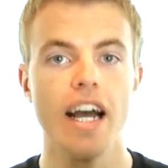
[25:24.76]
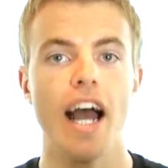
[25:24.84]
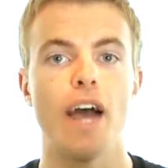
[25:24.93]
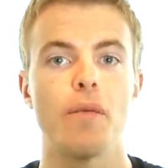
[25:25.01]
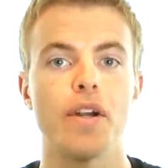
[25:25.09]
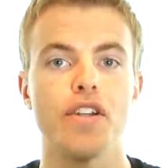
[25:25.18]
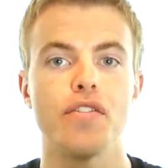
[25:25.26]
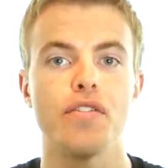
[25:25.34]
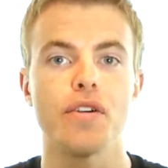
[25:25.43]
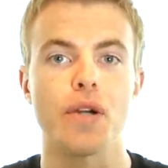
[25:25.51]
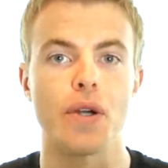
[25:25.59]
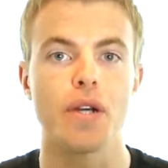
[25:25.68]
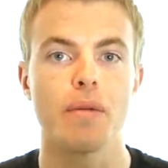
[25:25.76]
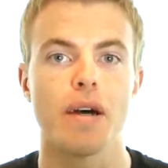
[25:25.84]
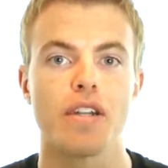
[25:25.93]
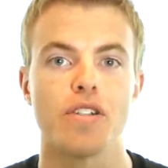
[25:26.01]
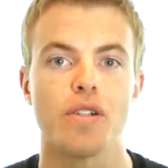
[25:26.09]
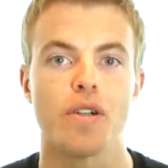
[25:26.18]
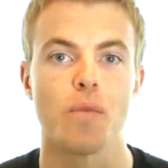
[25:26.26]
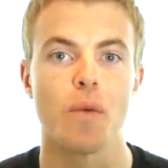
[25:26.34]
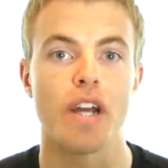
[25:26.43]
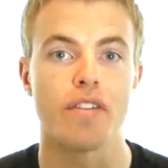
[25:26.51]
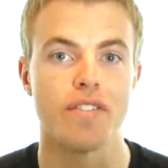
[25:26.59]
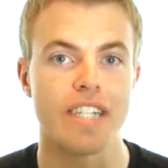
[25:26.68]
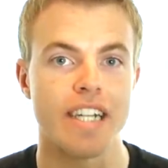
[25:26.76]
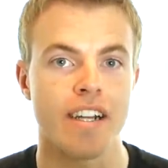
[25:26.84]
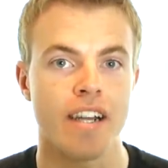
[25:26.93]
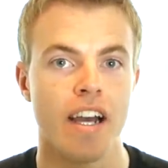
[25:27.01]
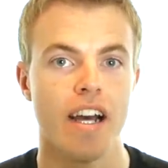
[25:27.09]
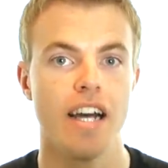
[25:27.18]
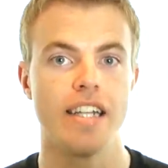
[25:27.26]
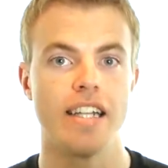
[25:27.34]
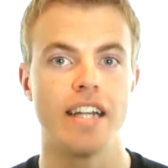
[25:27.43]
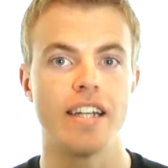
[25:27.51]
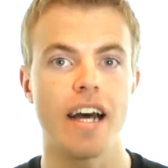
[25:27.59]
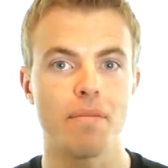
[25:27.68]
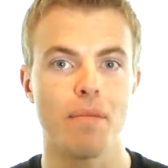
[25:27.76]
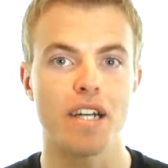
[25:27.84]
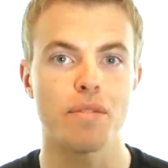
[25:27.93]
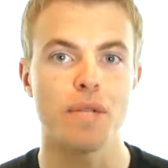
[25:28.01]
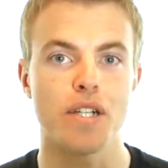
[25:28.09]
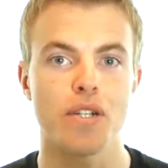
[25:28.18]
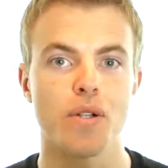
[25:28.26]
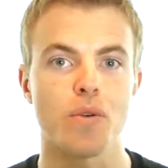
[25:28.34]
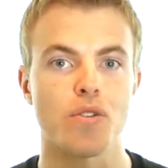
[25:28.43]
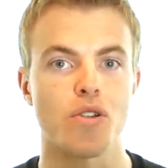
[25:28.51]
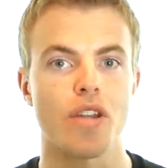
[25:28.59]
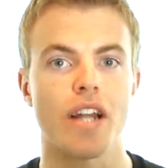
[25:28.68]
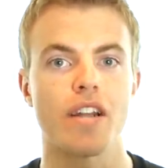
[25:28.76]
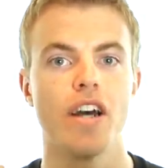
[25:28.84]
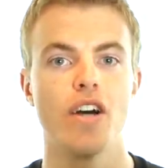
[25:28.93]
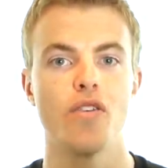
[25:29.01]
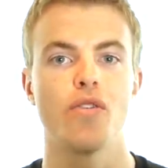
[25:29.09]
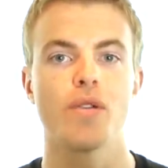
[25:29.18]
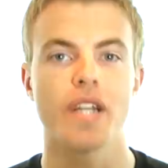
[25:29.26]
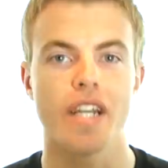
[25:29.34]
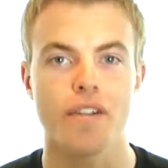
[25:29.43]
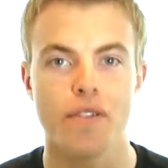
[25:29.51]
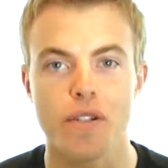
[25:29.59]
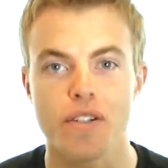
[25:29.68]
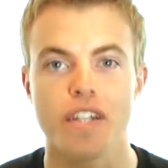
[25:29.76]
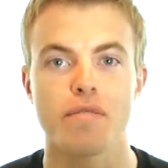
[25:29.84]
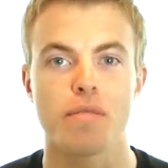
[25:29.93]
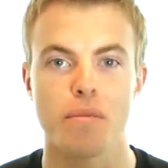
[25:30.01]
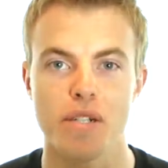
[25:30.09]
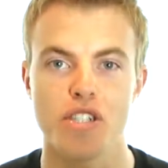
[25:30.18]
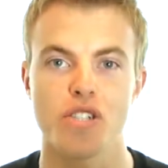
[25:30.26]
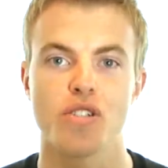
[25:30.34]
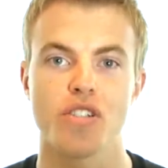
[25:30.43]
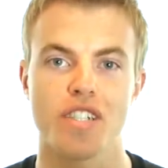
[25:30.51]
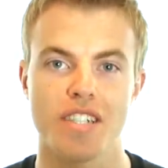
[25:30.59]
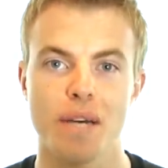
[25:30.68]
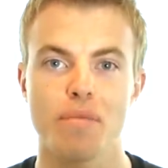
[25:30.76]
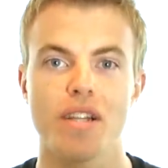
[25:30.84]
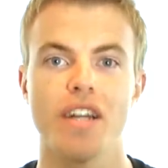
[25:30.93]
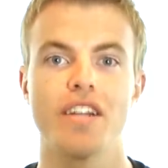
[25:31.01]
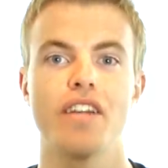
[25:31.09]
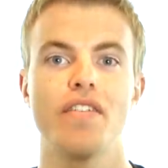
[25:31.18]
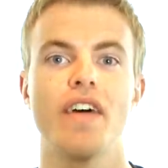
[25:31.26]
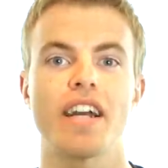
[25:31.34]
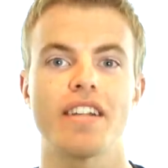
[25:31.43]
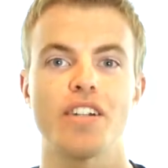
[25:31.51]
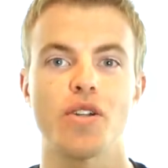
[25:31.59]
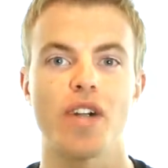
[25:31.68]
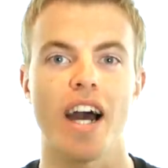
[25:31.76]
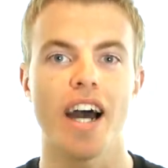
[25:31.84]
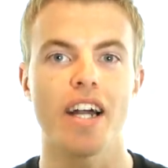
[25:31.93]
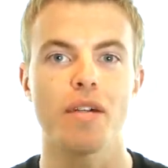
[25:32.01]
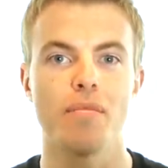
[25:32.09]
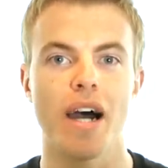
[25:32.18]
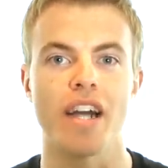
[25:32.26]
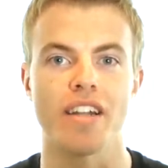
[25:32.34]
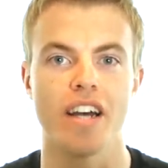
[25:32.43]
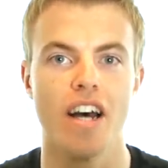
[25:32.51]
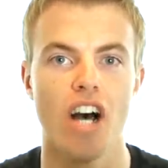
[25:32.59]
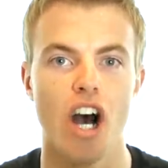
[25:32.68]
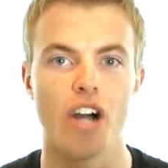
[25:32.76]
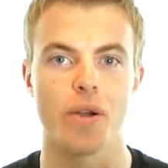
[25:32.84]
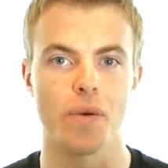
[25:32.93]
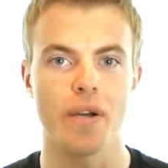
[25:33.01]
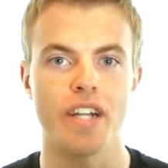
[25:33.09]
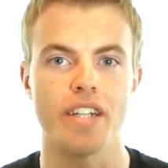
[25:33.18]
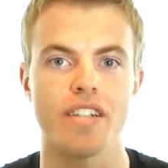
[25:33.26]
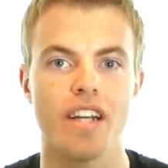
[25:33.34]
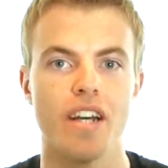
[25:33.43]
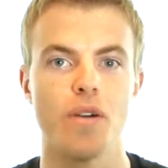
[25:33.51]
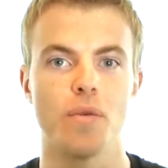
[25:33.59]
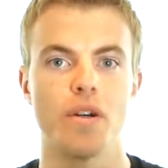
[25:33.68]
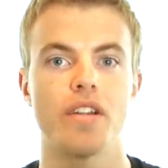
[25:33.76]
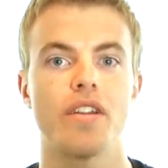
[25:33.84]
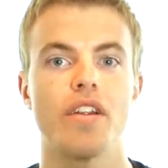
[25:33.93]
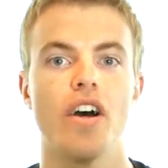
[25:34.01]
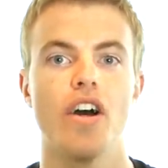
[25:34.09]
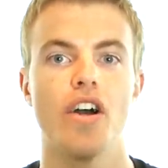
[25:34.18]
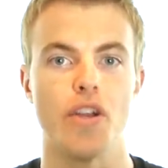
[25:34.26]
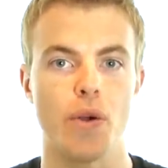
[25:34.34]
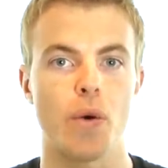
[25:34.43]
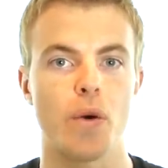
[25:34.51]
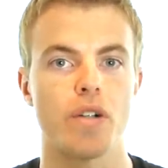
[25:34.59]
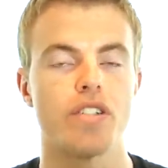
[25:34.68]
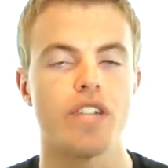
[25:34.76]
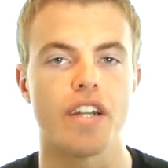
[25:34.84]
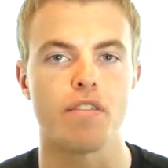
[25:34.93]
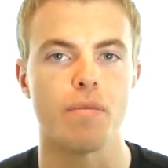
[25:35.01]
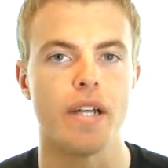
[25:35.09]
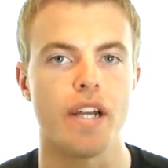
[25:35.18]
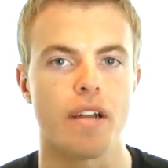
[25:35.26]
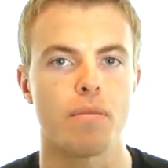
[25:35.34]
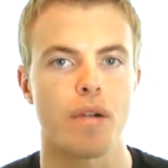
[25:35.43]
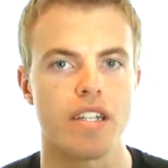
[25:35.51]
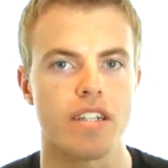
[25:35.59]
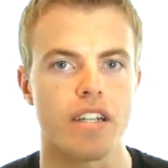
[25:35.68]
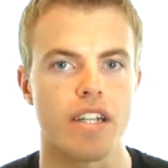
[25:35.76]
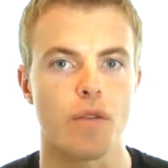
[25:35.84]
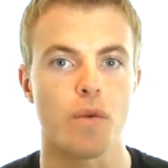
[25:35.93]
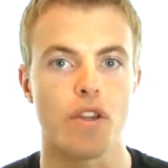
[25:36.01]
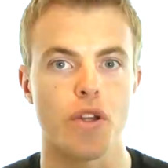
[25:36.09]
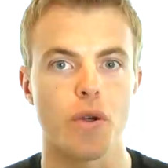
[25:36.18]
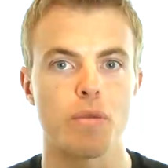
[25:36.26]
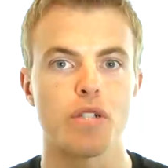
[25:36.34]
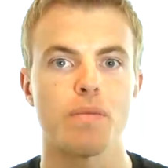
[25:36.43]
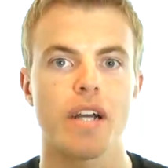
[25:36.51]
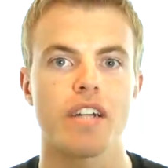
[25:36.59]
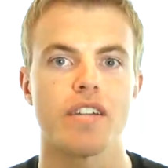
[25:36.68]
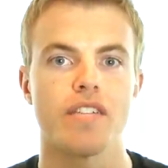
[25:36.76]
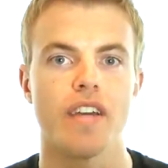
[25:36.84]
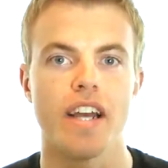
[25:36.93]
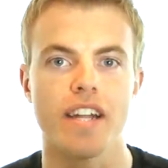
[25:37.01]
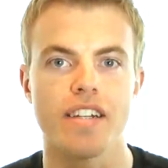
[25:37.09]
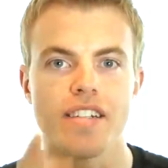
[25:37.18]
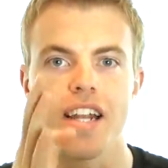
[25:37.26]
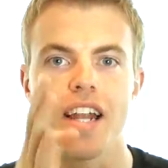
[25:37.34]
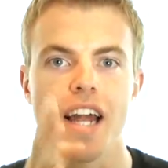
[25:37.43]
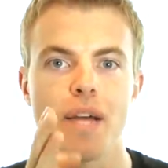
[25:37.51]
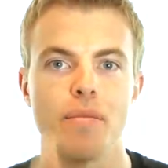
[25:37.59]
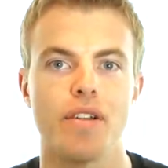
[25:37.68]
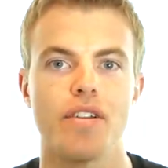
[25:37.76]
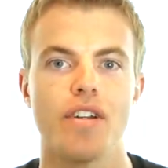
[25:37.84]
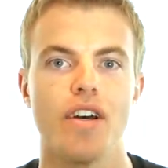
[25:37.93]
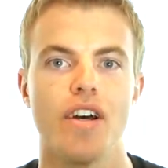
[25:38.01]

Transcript: And when you feel good about a certain way of seeing, then that must be true. So then fully give yourself permission to accept the fact that your higher mind agrees with your state of being presently, with your perspective. It is in alignment.